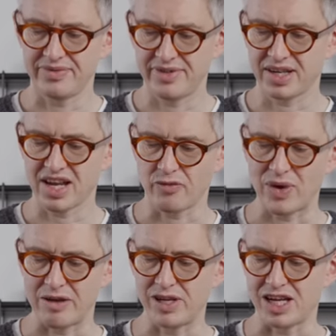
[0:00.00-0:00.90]
that kind of
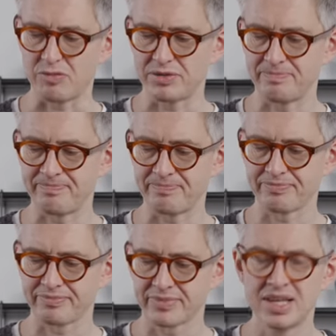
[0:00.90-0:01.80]
wound me up.
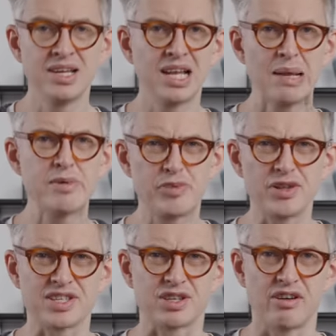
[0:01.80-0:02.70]
Let me brew
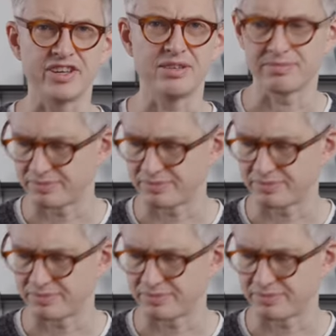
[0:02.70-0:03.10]
this coffee.